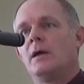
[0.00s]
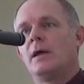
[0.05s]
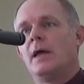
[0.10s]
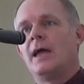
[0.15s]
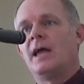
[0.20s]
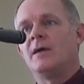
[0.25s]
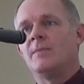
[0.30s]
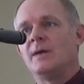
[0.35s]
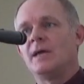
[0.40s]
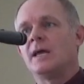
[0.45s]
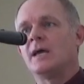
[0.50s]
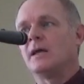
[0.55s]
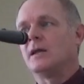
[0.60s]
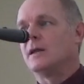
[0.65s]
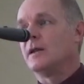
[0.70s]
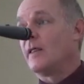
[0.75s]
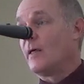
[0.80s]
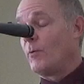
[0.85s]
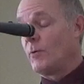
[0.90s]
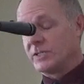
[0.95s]
Amen.
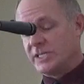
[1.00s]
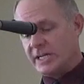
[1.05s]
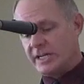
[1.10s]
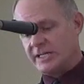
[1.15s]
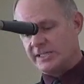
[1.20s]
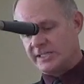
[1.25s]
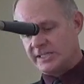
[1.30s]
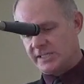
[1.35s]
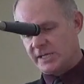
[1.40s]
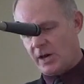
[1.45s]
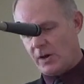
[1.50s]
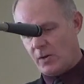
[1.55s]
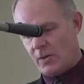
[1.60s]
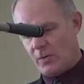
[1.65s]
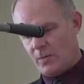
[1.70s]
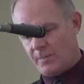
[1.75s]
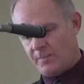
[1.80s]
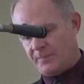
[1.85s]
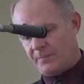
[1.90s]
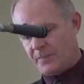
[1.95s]
In other words, it is so.
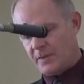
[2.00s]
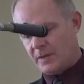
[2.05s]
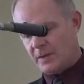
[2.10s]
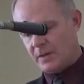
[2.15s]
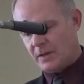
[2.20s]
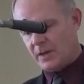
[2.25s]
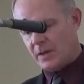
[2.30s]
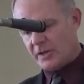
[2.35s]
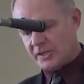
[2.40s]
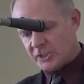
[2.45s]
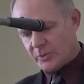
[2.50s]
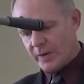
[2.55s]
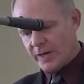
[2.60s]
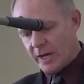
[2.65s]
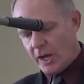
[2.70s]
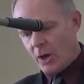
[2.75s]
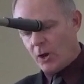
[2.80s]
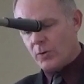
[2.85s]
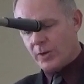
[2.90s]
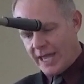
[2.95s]
So we
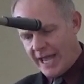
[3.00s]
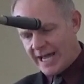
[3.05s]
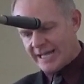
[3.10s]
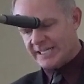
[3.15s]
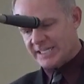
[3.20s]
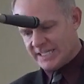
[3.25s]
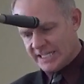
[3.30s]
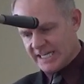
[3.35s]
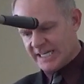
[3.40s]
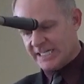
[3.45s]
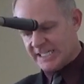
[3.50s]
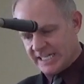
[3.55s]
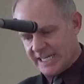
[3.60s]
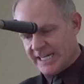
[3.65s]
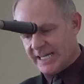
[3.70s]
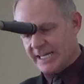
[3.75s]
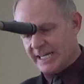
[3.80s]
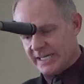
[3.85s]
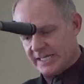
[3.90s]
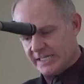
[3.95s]
know, yes, this
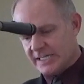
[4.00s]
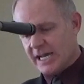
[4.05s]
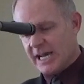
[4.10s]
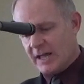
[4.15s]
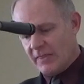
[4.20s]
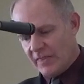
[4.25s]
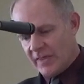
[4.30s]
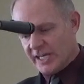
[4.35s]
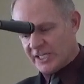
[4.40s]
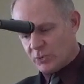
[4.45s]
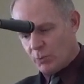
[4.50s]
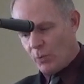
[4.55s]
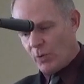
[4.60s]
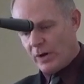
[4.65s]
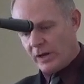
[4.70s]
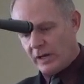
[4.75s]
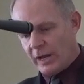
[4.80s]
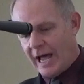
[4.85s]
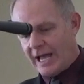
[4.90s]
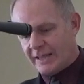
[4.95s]
is this
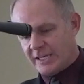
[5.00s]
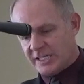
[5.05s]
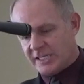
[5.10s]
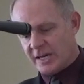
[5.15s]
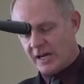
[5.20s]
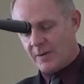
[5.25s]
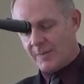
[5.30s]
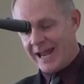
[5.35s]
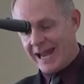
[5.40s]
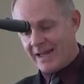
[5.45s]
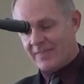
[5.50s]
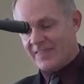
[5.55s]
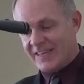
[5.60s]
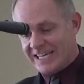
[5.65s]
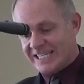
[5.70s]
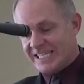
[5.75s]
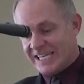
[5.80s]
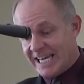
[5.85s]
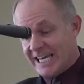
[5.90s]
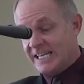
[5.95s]
one like the Son of Man.
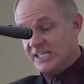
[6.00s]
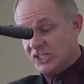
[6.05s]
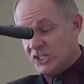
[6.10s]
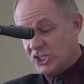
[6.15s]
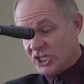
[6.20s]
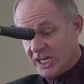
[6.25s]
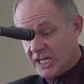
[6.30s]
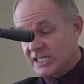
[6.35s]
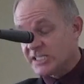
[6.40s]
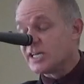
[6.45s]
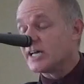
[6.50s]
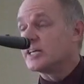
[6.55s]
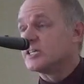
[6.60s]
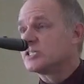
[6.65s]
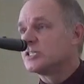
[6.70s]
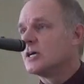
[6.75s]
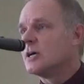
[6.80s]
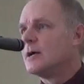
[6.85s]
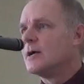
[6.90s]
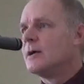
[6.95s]
This is
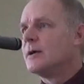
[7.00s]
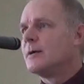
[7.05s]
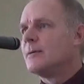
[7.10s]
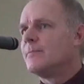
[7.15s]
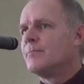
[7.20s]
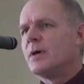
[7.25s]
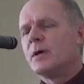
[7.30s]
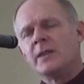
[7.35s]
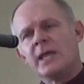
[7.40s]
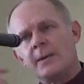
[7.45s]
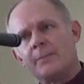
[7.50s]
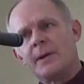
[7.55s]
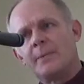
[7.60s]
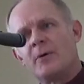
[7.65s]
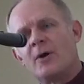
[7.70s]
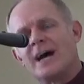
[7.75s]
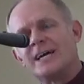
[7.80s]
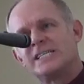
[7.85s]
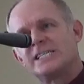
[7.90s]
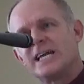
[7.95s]
Jesus. But then
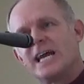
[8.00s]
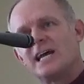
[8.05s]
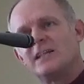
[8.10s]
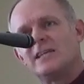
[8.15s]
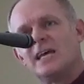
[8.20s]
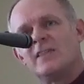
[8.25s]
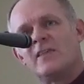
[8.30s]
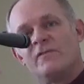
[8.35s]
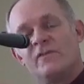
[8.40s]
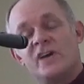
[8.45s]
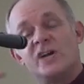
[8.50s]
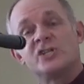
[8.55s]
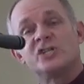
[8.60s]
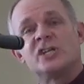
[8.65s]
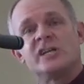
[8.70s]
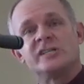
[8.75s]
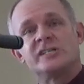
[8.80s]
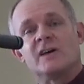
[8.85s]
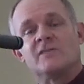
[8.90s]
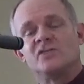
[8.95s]
remember, I said that the
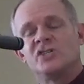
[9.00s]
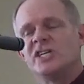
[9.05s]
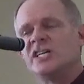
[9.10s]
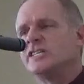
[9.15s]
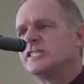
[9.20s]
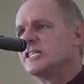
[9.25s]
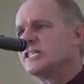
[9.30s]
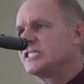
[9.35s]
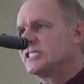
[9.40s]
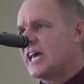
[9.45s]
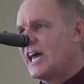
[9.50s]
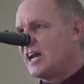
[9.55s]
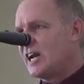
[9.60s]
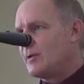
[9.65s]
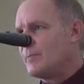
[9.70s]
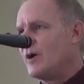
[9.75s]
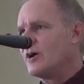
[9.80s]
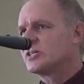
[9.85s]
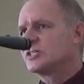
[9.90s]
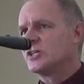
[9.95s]
vision is of Jesus standing
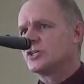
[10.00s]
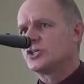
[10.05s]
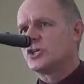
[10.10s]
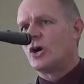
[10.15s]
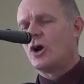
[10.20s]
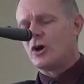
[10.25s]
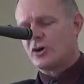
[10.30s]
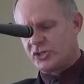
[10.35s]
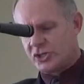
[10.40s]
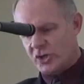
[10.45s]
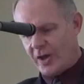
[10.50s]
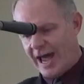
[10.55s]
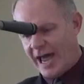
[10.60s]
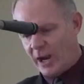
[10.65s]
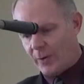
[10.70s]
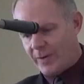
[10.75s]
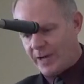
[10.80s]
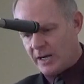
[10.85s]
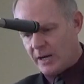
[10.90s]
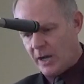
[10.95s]
amongst the church. So
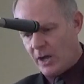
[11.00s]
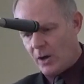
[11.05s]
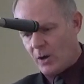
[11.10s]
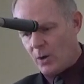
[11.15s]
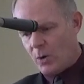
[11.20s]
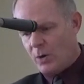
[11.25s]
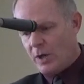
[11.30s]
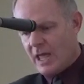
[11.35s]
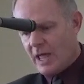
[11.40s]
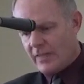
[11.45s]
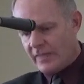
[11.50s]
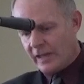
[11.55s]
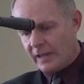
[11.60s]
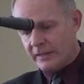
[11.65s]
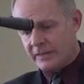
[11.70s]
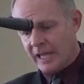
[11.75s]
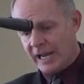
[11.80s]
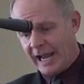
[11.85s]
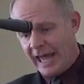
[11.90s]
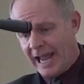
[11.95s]
how do we know
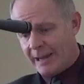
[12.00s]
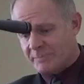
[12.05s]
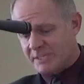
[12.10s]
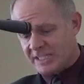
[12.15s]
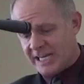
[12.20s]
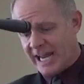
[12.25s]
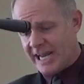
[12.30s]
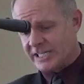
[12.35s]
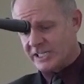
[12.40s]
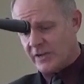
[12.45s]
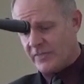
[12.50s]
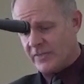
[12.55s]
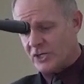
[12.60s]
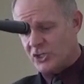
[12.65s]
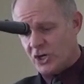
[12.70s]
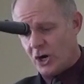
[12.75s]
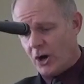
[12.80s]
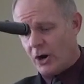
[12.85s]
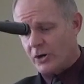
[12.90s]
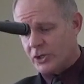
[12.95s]
the lampstands are the
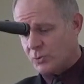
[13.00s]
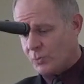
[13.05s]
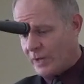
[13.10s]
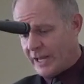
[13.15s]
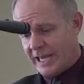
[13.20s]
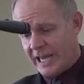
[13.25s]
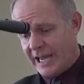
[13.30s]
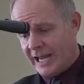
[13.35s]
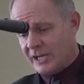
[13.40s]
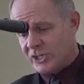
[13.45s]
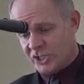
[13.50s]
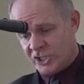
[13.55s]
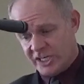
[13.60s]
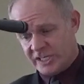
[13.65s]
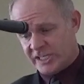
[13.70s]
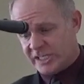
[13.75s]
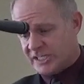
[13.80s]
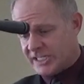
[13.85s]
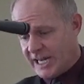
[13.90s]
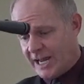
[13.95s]
church? Well, again,
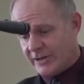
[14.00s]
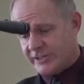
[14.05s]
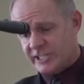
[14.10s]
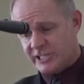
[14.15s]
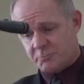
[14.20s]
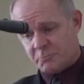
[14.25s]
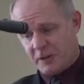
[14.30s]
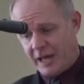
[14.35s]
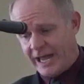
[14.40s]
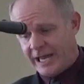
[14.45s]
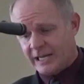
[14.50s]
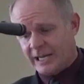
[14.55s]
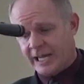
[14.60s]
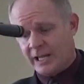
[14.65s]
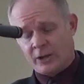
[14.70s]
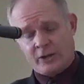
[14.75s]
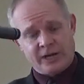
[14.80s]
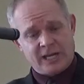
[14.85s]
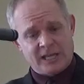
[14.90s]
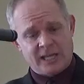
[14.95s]
Jesus tells us plainly.
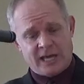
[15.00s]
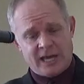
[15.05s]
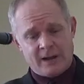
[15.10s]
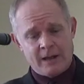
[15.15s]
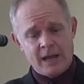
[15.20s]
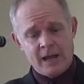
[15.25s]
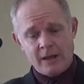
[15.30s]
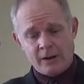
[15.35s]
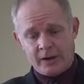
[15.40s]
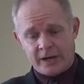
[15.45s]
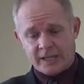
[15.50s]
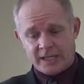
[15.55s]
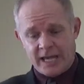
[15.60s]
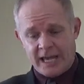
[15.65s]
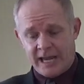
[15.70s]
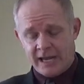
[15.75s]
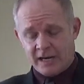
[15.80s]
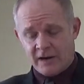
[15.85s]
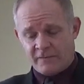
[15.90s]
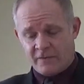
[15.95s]
Look at the look at
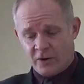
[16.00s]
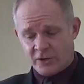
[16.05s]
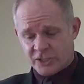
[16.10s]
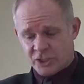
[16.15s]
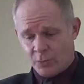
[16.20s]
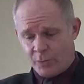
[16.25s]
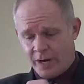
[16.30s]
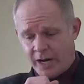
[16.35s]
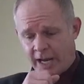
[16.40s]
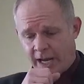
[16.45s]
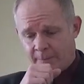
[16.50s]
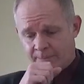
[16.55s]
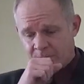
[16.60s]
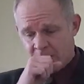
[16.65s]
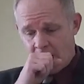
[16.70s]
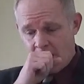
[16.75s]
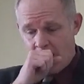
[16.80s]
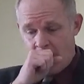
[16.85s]
the end of verse twenty.